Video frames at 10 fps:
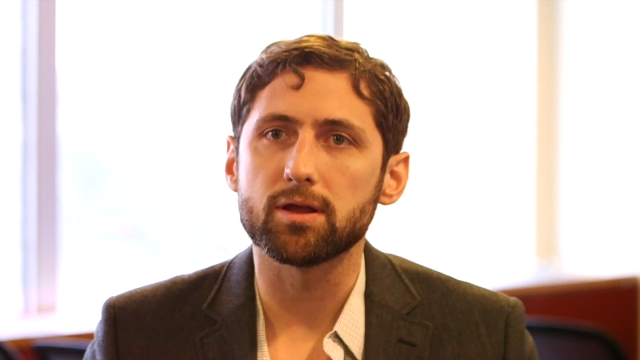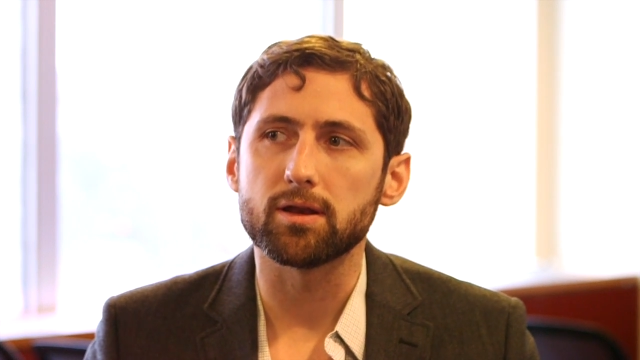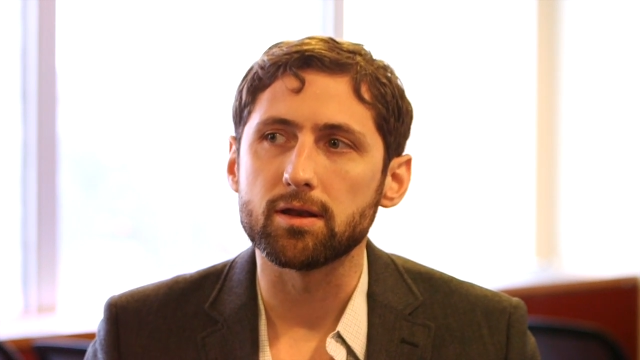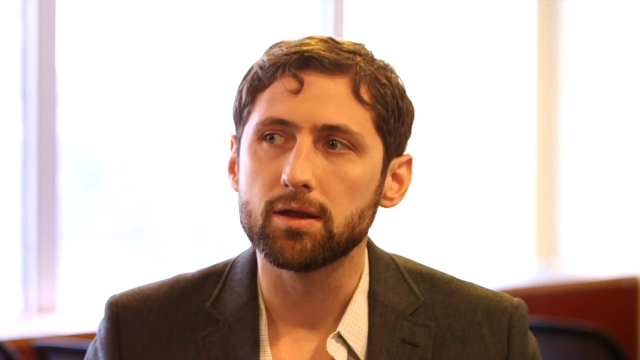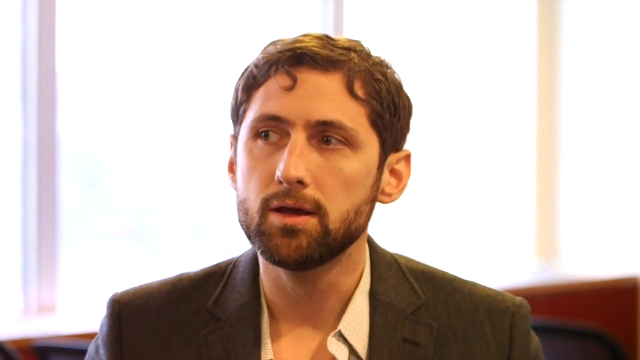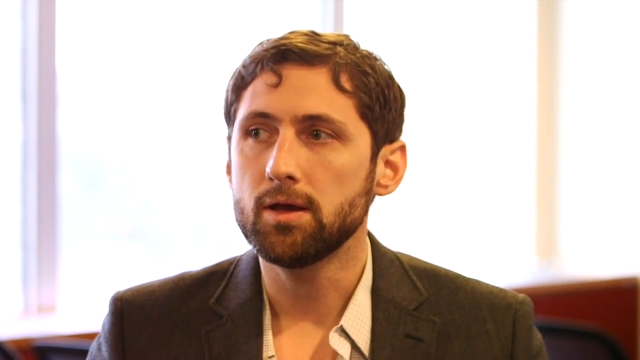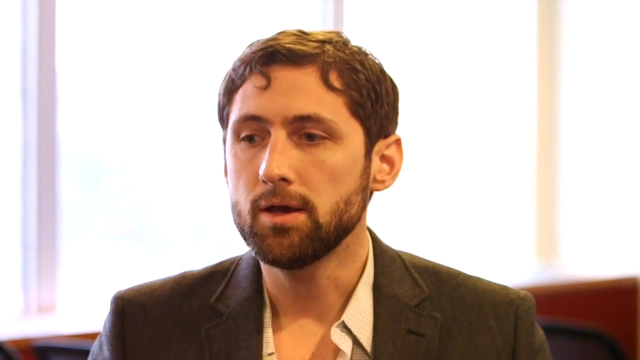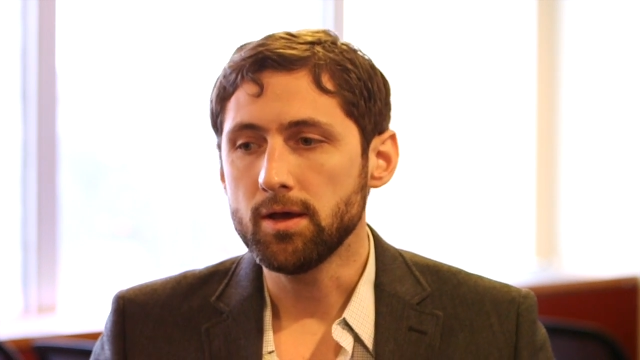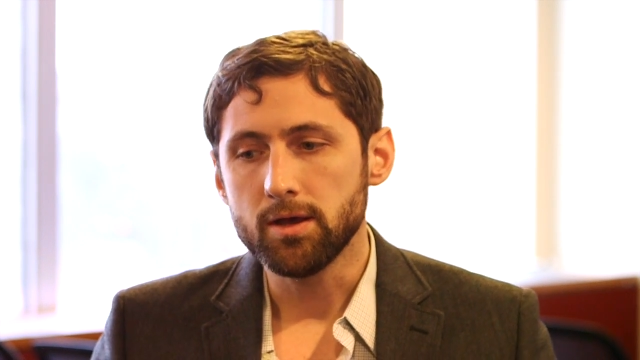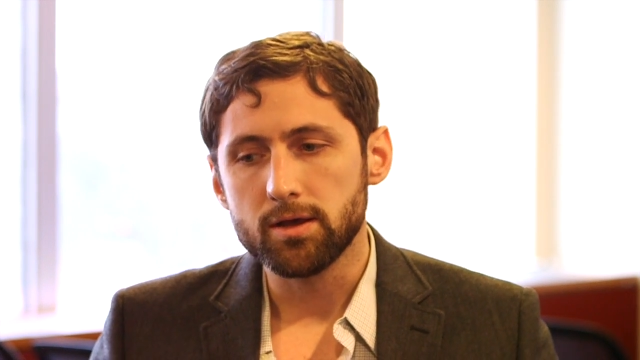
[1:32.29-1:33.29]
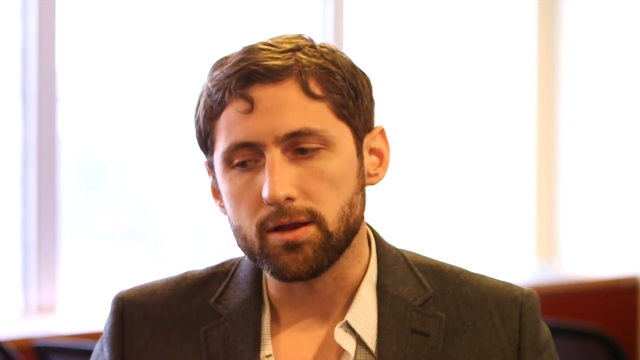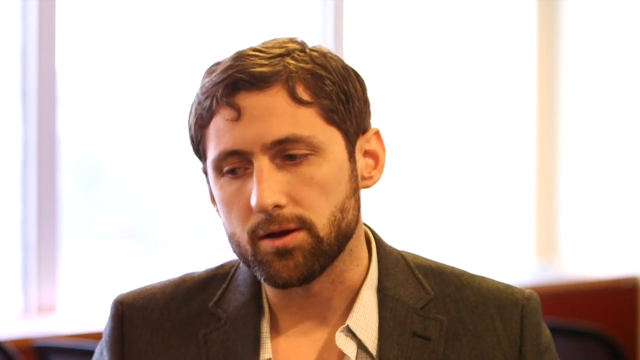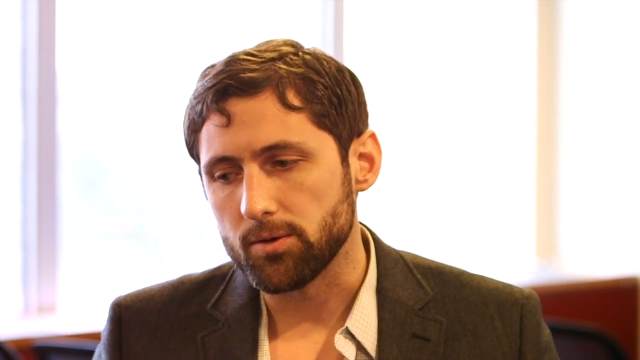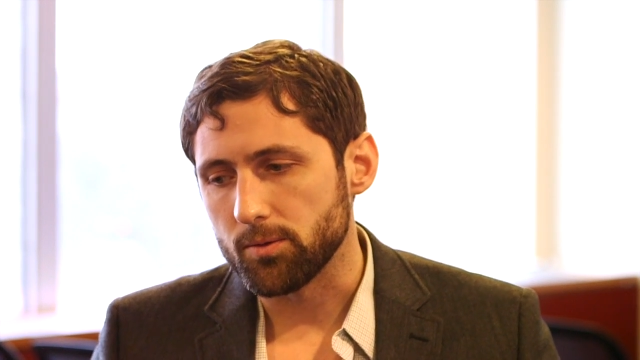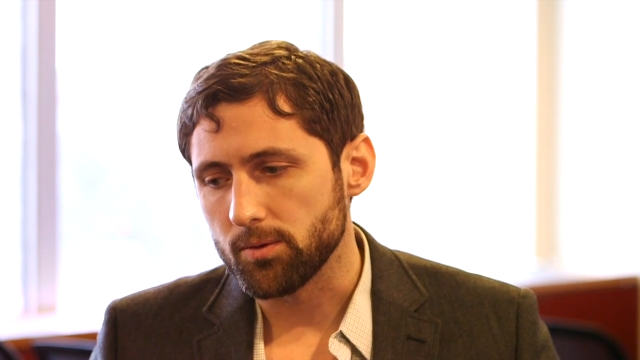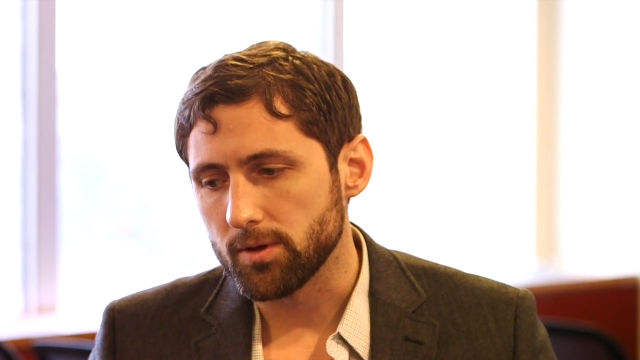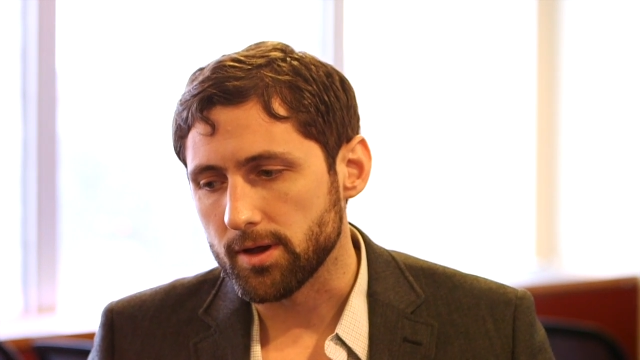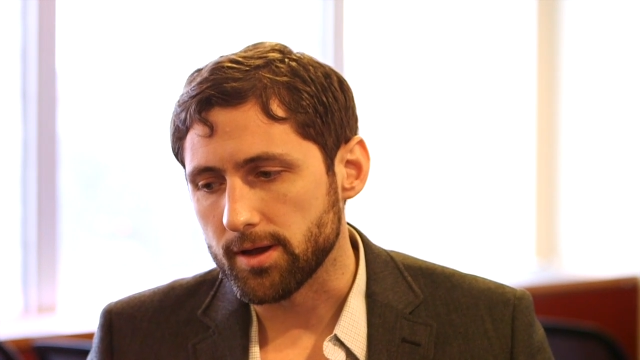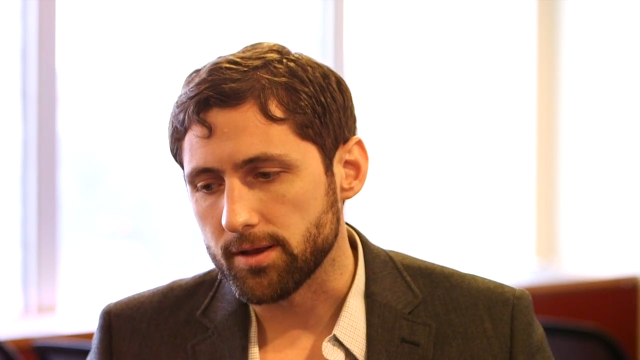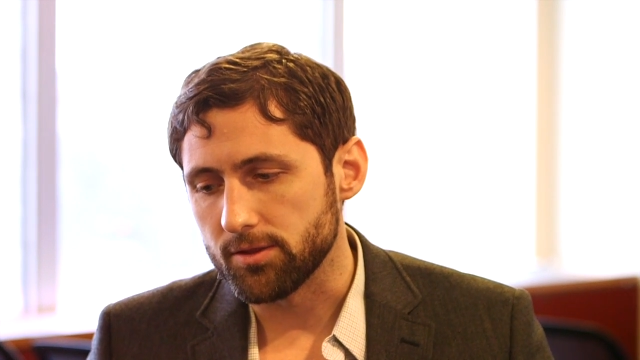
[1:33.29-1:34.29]
And, you know,
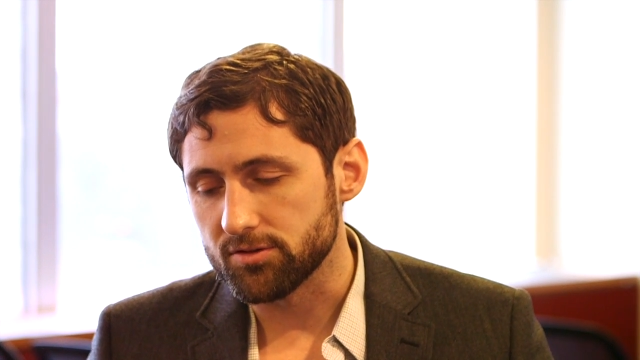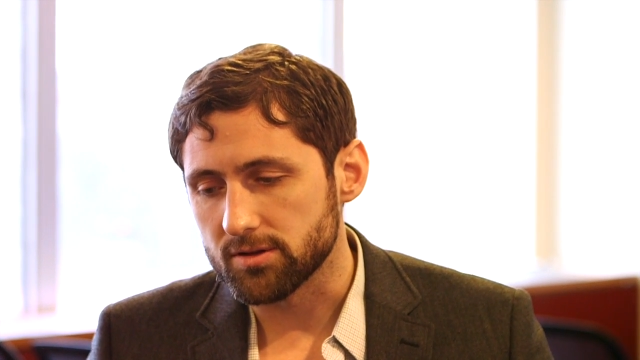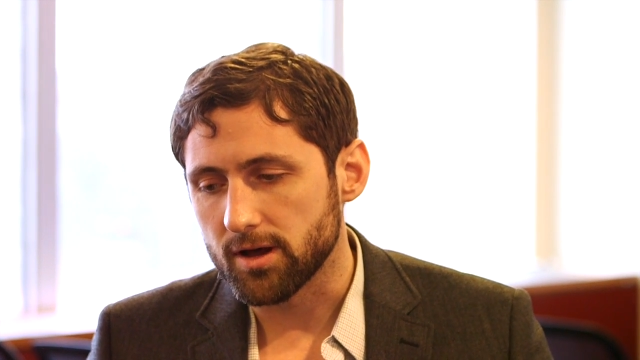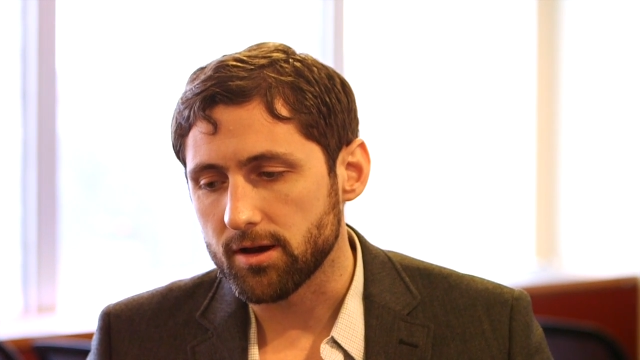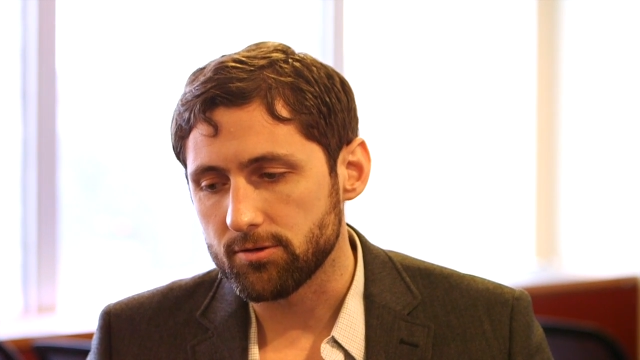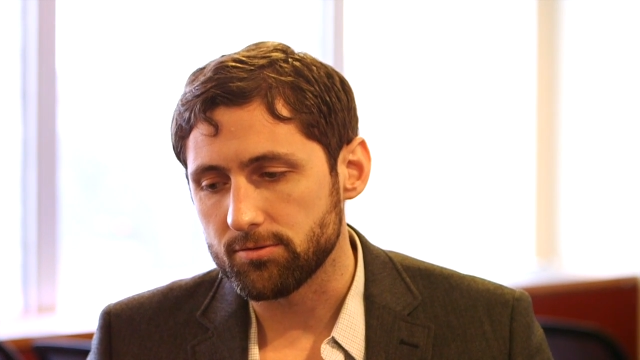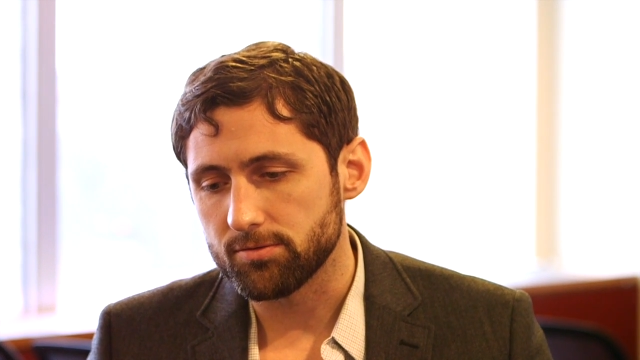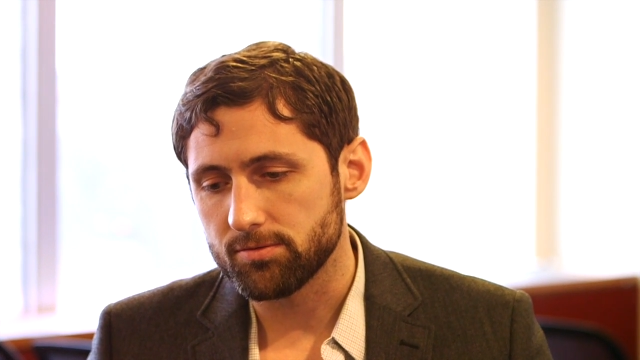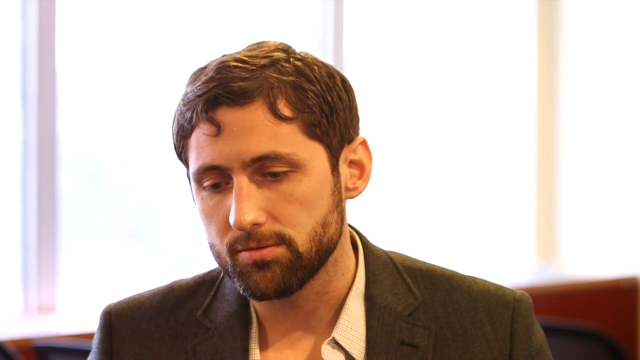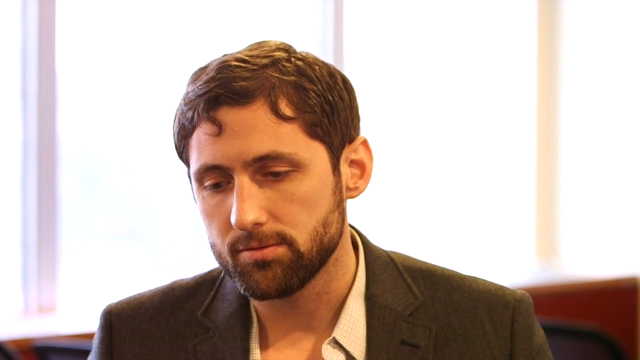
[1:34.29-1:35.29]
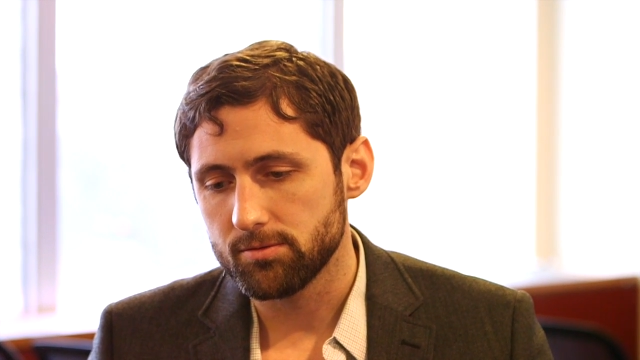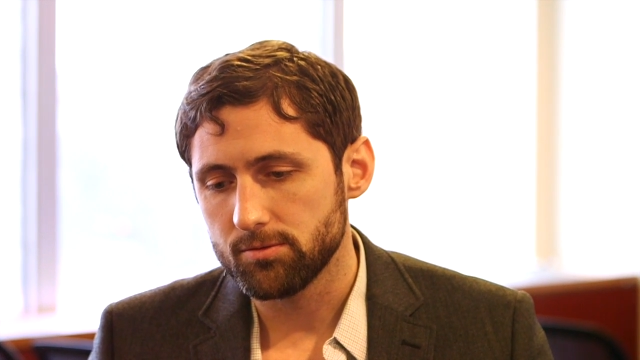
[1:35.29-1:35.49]
uh, there's a lot of